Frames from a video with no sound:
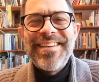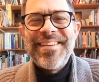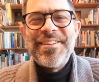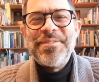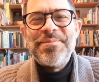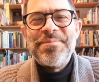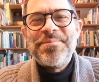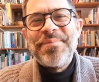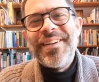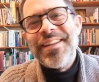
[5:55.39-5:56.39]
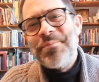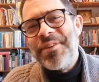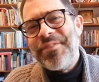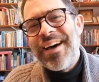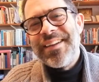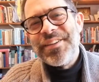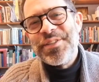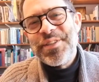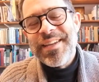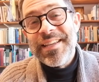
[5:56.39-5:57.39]
a little bit of
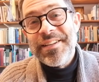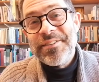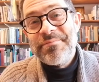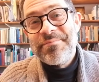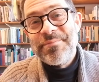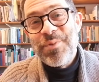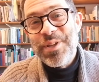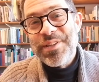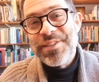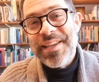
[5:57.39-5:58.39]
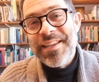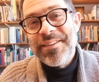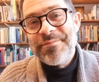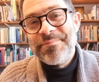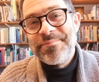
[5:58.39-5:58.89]
haggis tonight. What do you say?